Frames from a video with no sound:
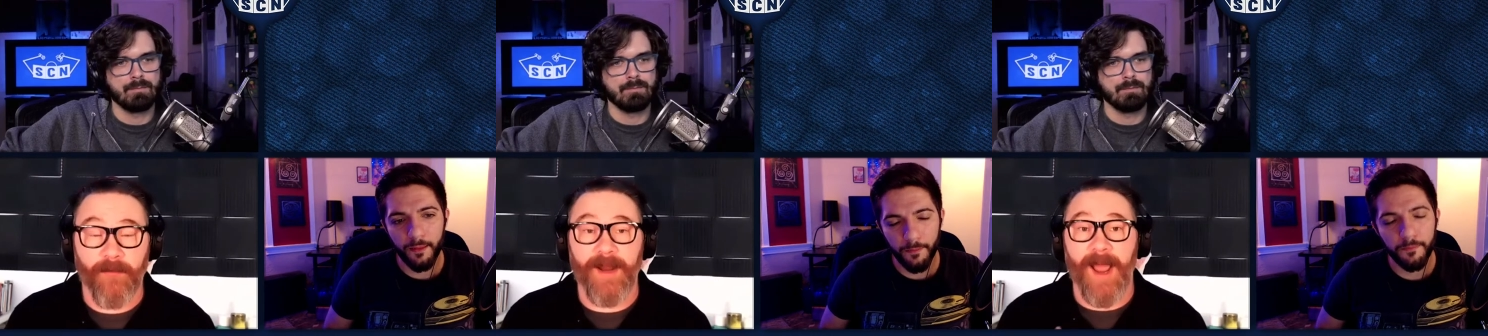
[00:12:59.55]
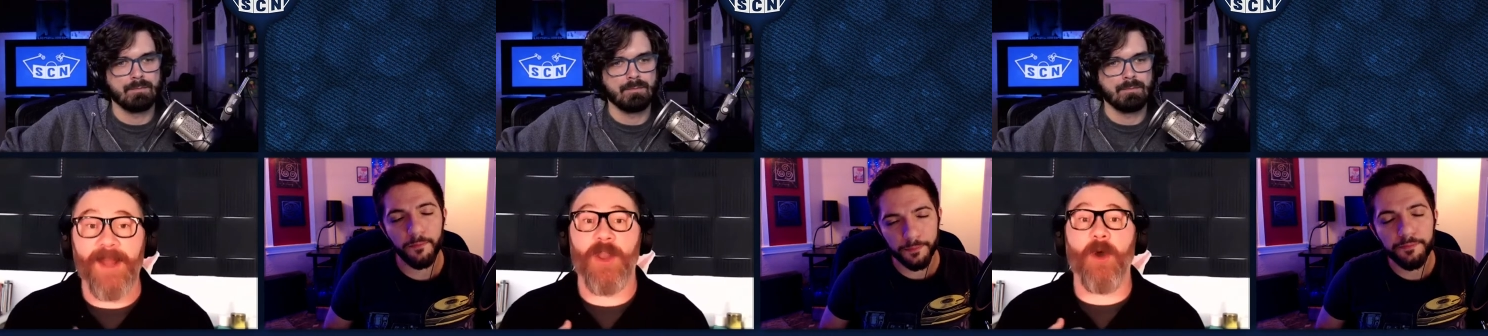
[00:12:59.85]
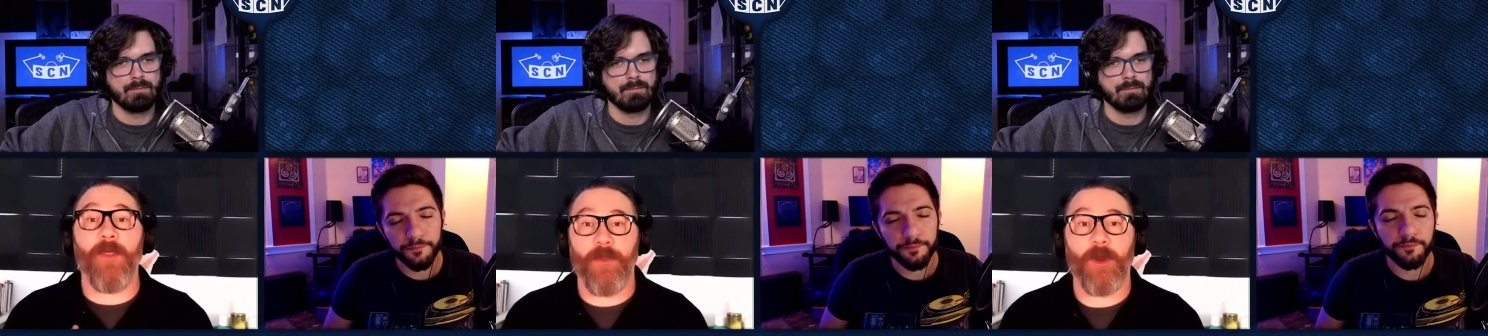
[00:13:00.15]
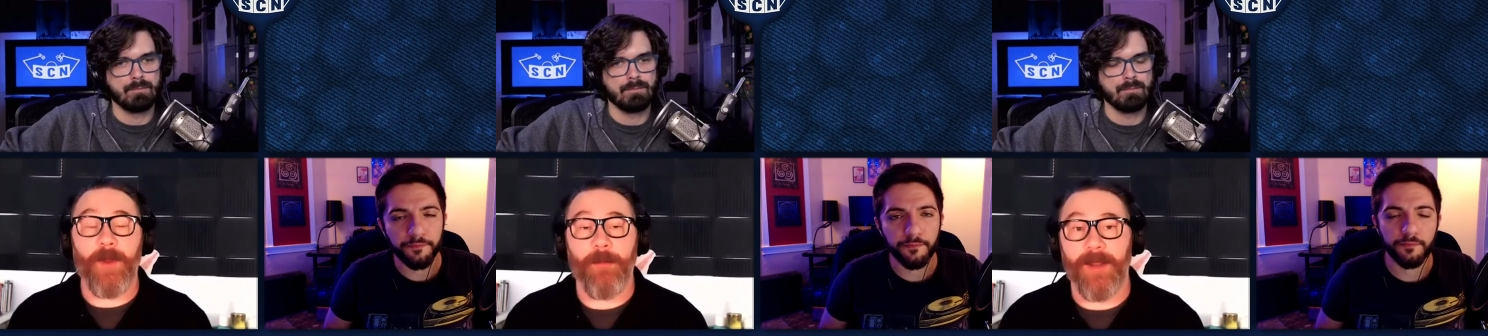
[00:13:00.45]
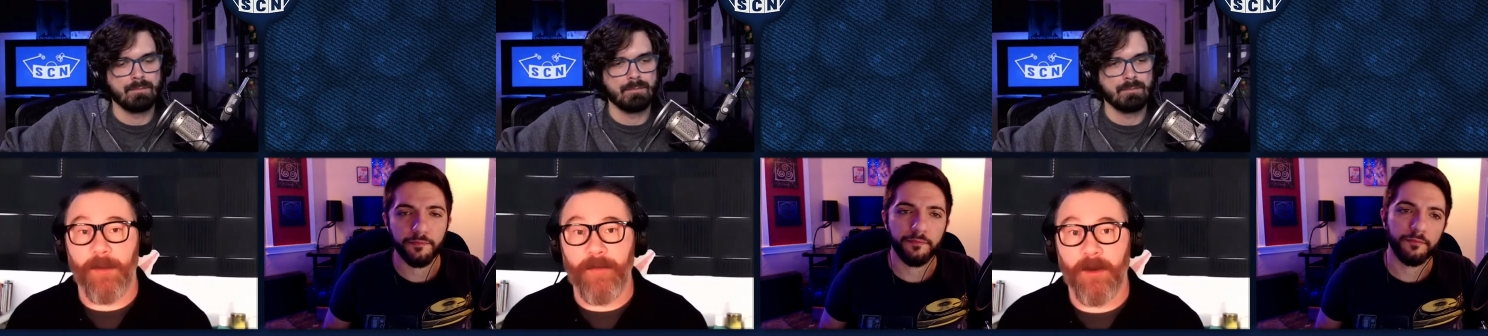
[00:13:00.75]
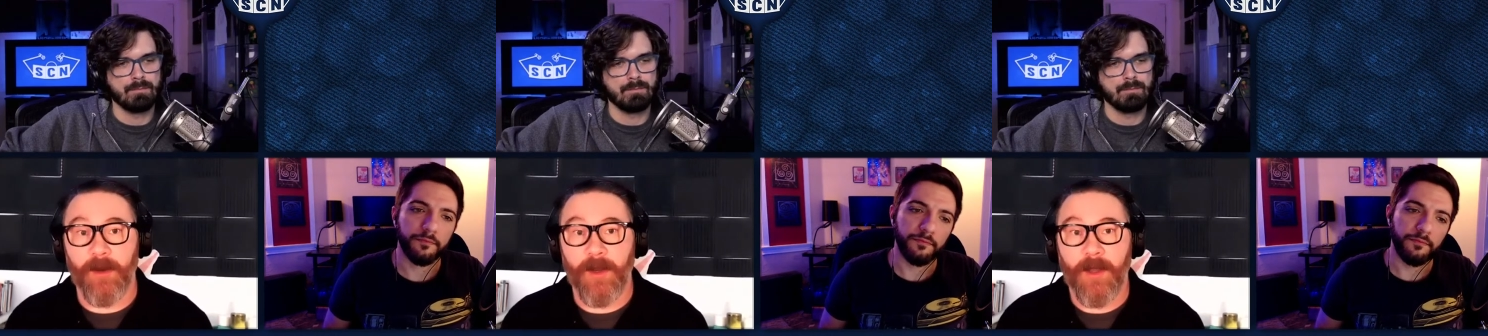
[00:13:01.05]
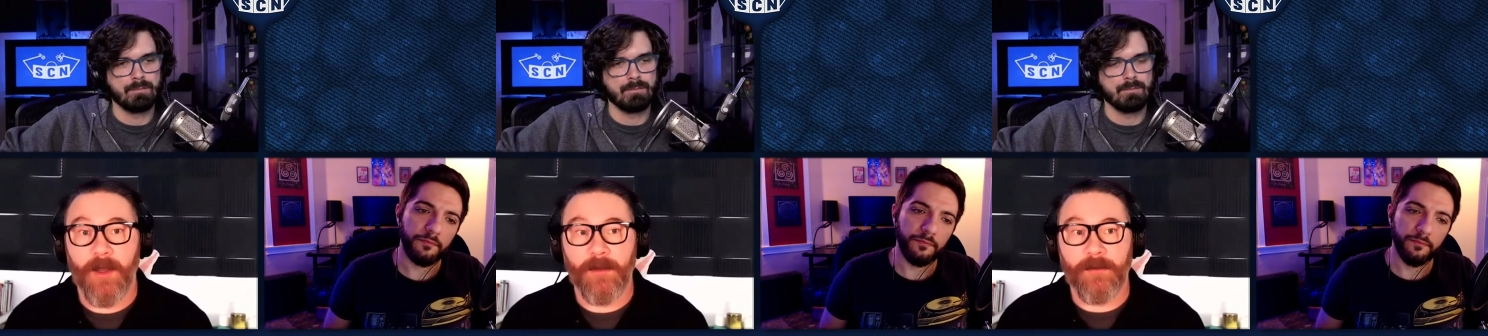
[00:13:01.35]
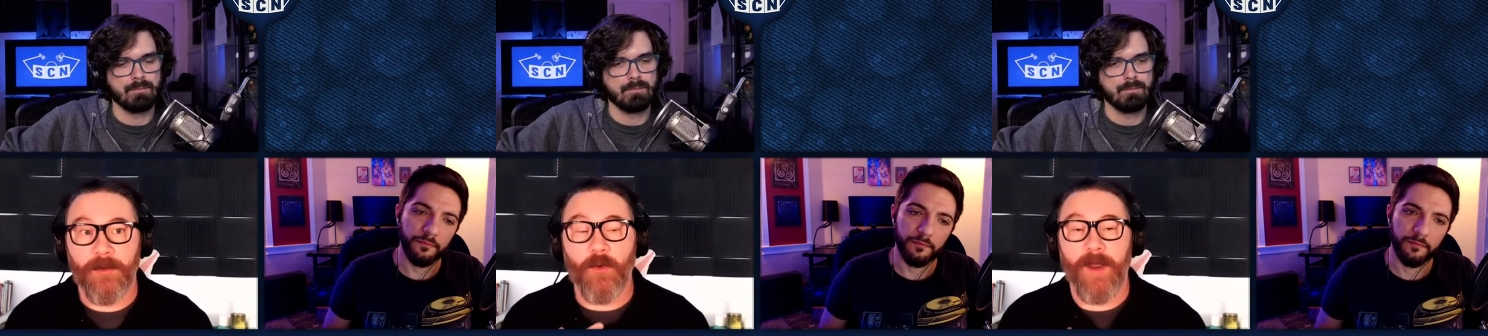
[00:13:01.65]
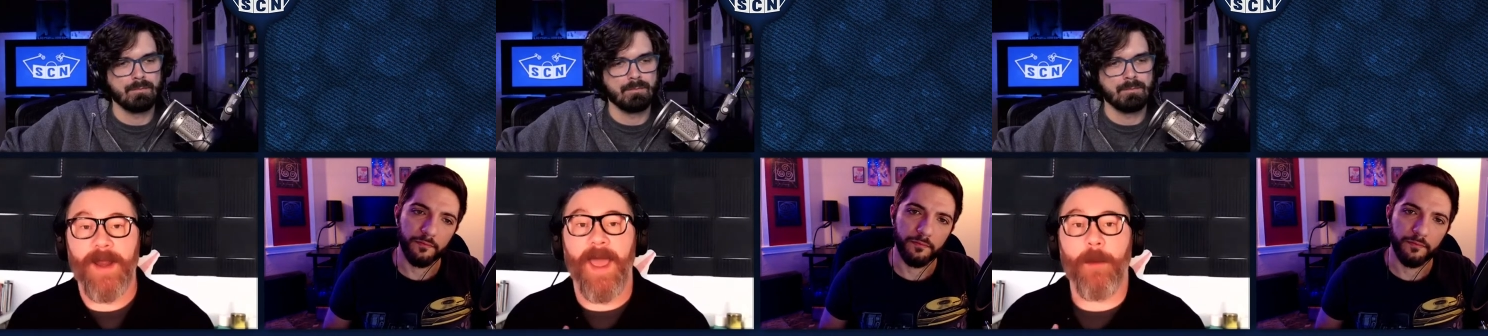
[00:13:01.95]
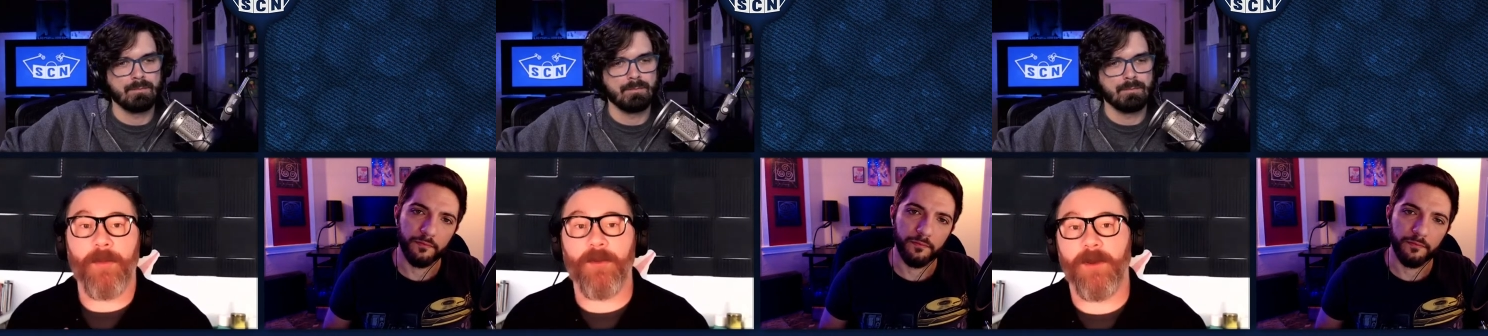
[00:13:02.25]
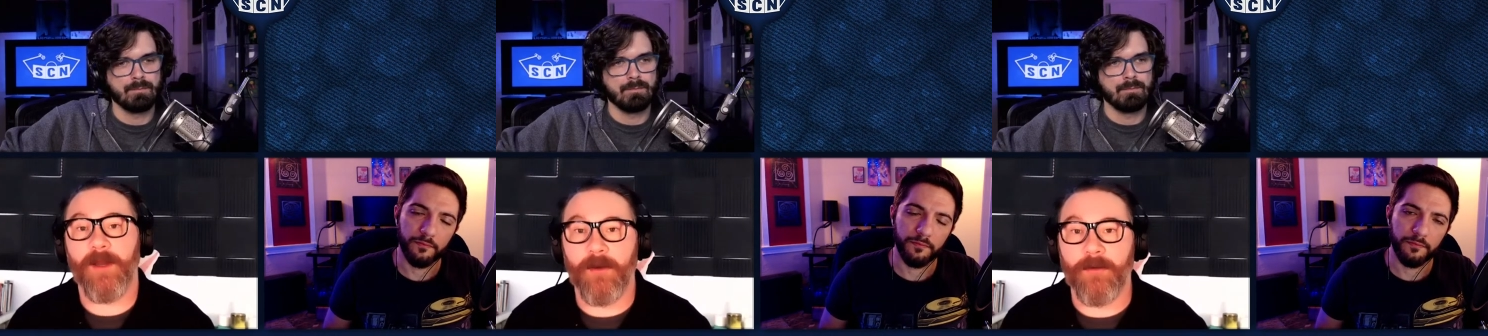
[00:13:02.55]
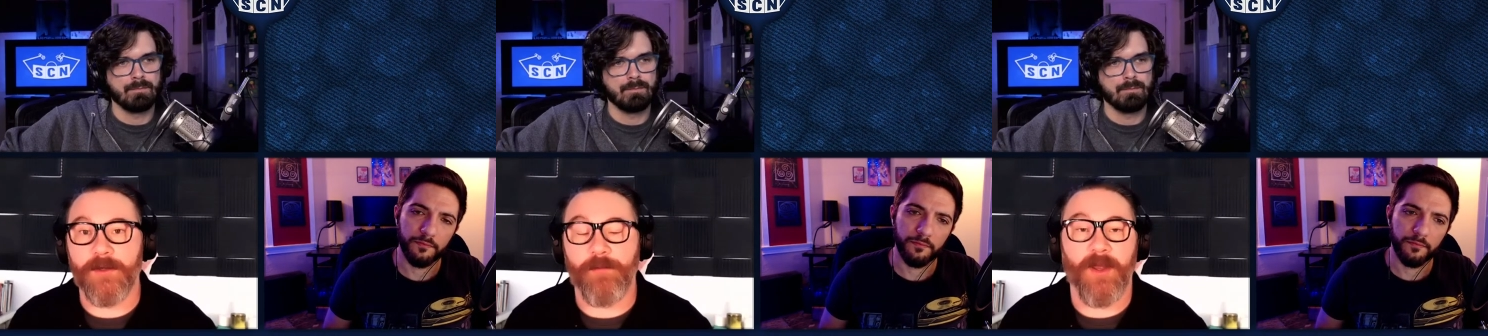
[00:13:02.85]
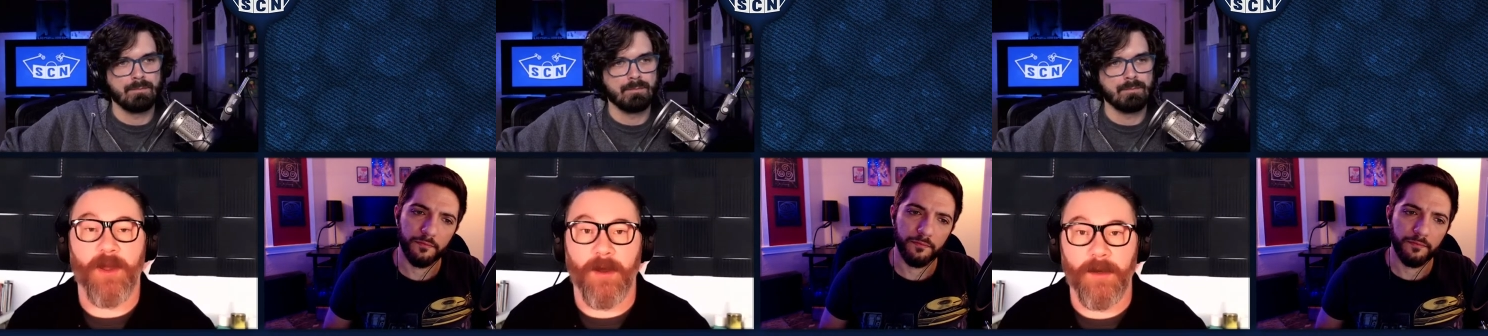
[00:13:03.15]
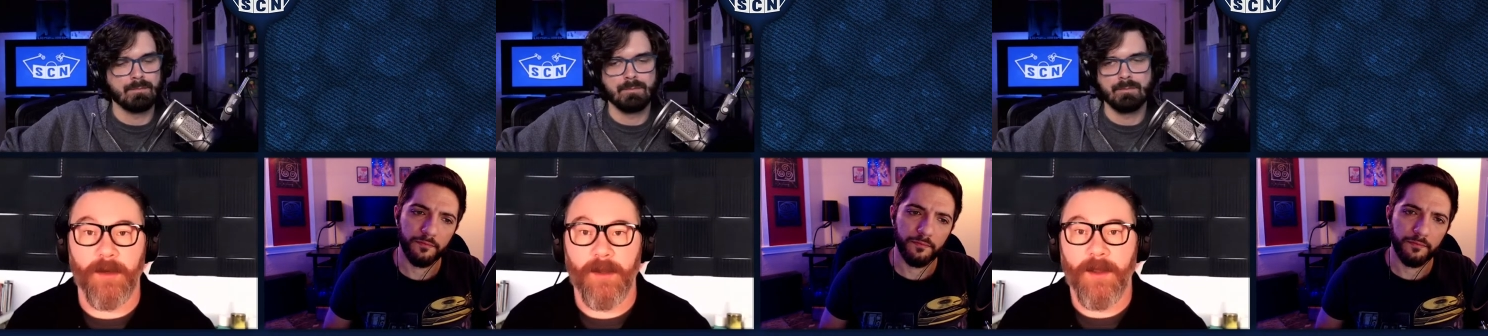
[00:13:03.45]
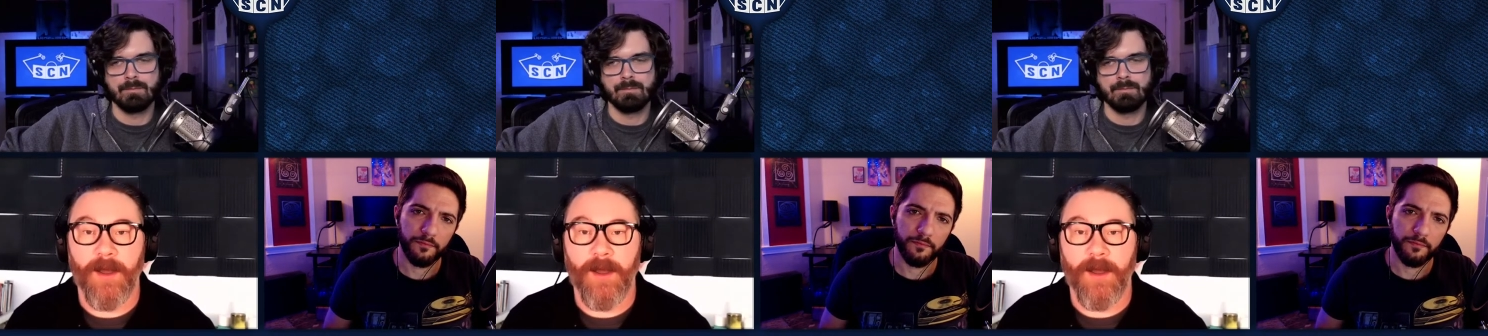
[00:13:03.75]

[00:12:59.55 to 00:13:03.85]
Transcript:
Speaker 1: Right. I know that there are people out there who inhabit their characters beyond